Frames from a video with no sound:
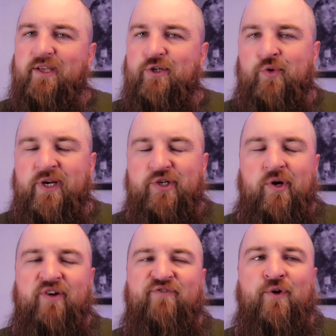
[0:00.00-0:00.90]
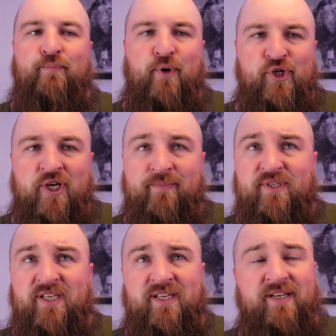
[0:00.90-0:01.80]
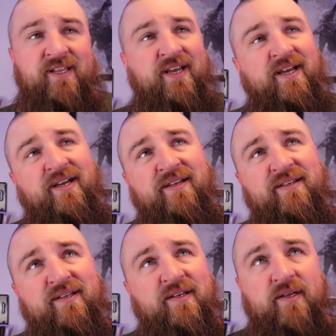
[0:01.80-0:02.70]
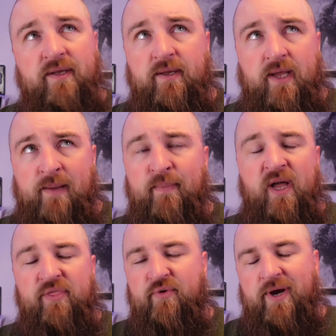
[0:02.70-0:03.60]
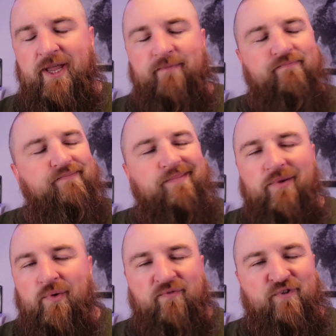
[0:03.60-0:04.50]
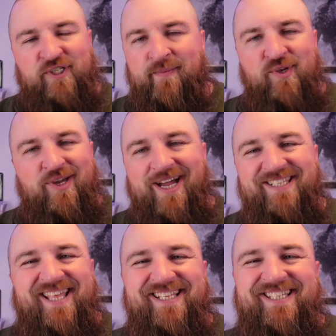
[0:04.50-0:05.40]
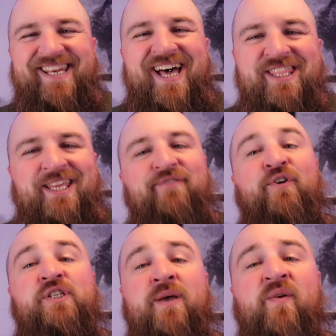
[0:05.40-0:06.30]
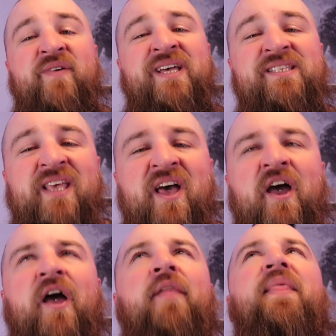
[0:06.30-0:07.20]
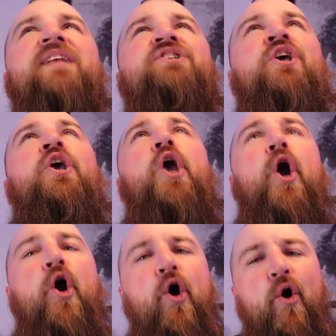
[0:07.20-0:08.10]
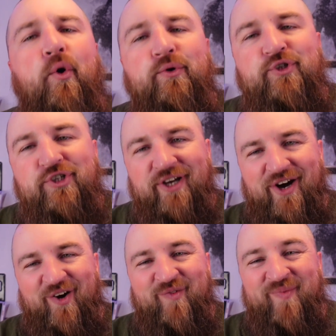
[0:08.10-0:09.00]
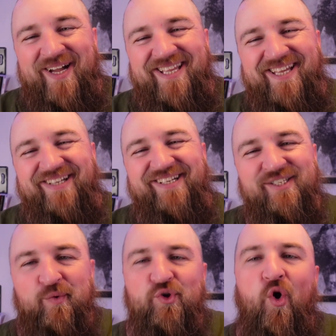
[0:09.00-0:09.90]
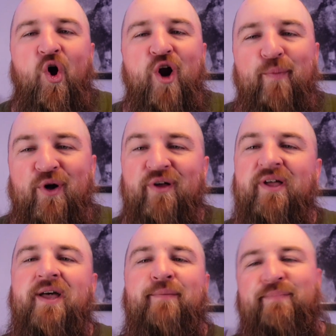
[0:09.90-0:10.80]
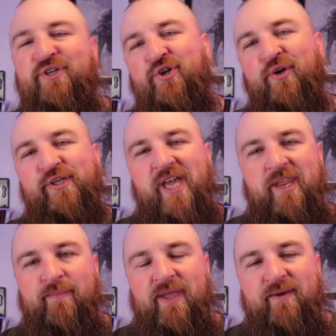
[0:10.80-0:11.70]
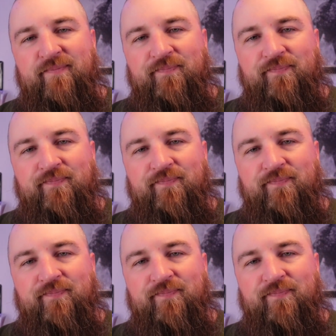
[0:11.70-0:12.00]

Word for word: 2,200 push-ups in a month, right? For some of you guys, that's nothing. For some of us, that's huge. Oh my goodness, it was horrible. My shoulders hated me.